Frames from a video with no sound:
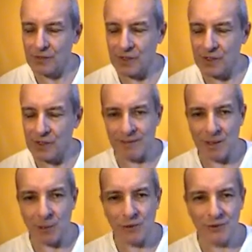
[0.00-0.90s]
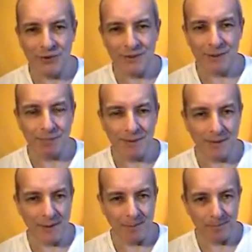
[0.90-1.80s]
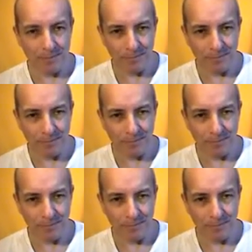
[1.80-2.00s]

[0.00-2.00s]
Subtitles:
Sometimes I want to dismiss them.